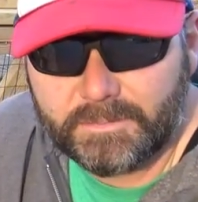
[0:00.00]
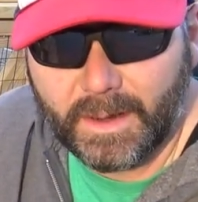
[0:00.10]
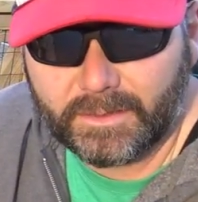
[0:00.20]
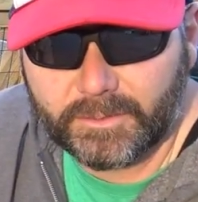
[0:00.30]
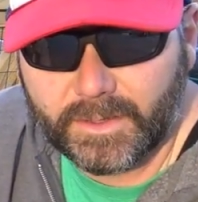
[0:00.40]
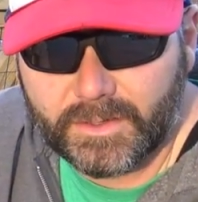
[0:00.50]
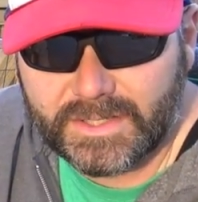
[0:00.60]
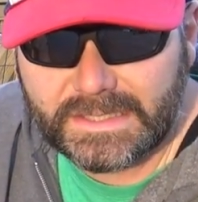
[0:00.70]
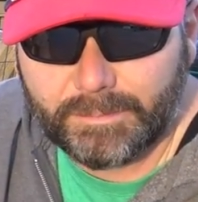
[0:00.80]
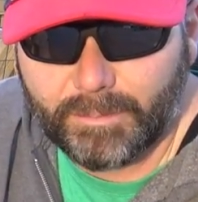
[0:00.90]
peck through those,
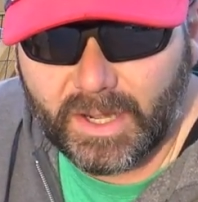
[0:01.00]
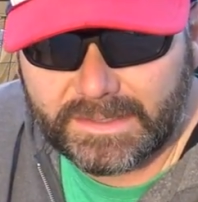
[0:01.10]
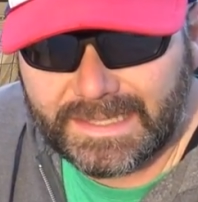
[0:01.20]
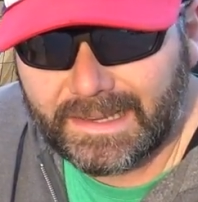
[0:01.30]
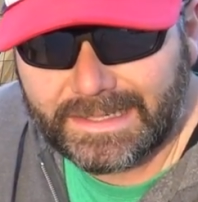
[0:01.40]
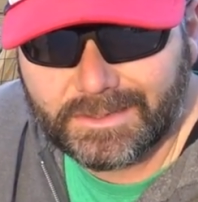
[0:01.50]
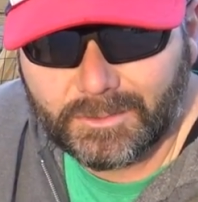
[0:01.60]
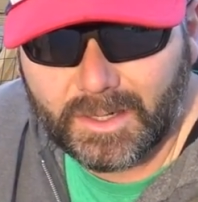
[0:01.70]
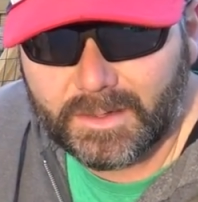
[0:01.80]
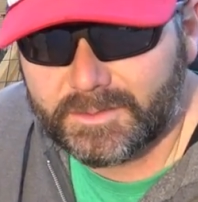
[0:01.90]
eat the bugs out, eat the
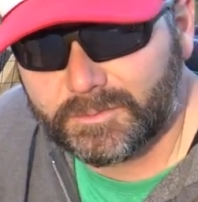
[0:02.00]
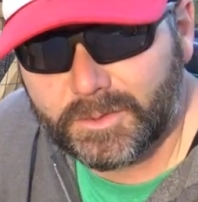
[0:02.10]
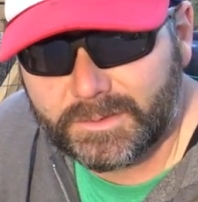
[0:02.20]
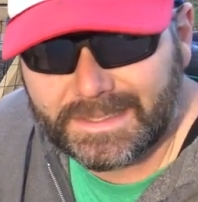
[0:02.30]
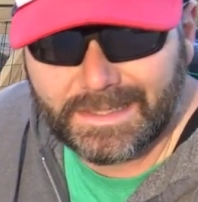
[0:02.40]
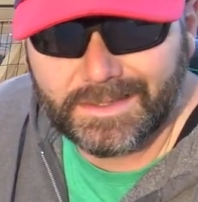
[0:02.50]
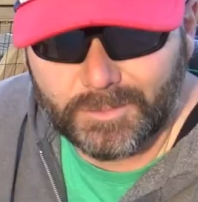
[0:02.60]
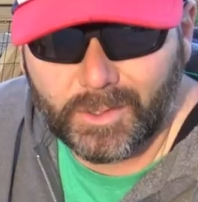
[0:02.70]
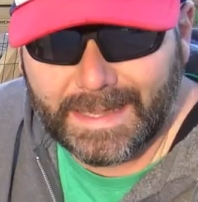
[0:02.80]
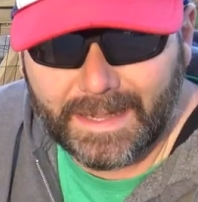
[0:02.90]
worms, roots, get some
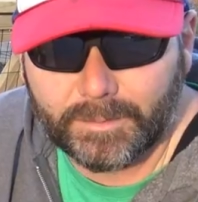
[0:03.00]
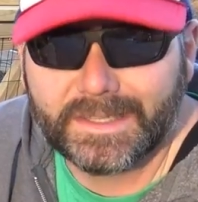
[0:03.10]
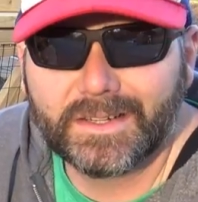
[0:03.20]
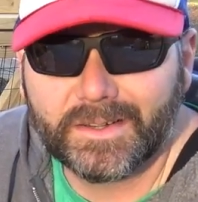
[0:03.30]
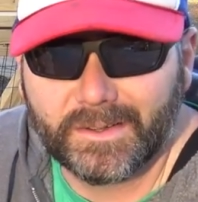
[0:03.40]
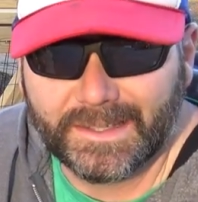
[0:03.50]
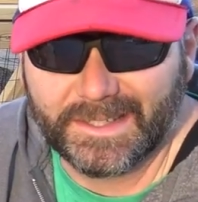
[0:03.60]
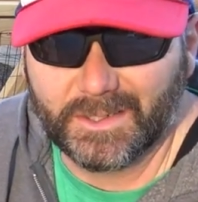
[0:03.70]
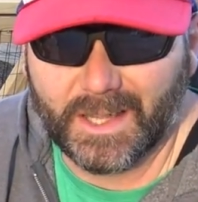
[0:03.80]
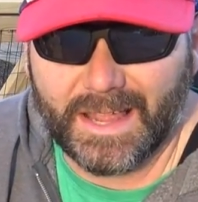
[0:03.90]
organic material in
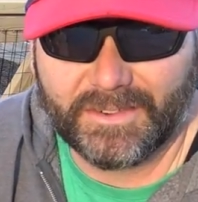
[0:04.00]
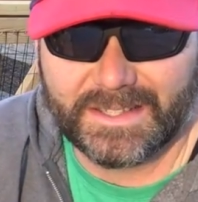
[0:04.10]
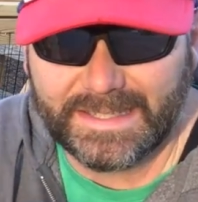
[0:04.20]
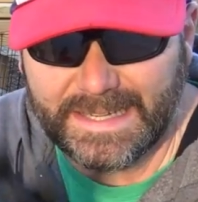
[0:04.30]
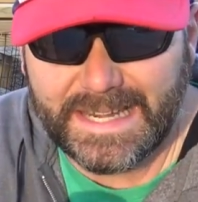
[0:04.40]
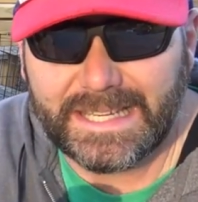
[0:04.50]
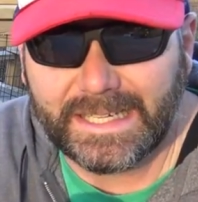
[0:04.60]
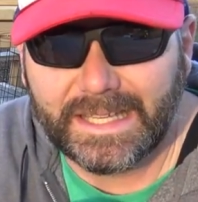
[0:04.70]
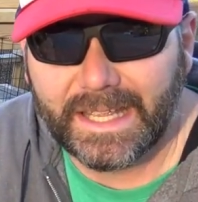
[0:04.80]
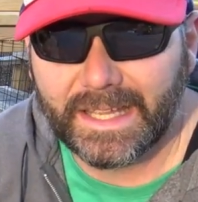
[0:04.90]
their life because they need
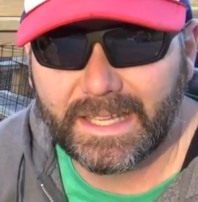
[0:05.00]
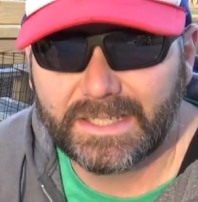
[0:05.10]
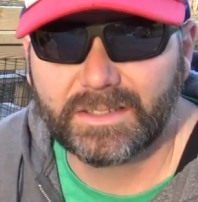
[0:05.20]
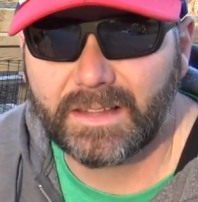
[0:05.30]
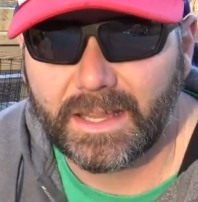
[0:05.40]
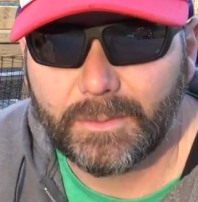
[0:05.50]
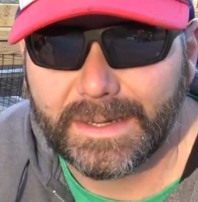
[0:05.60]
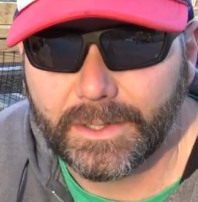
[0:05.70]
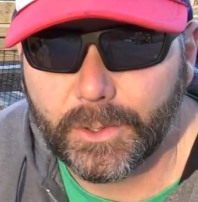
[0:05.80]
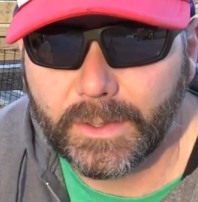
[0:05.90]
it, just like we do.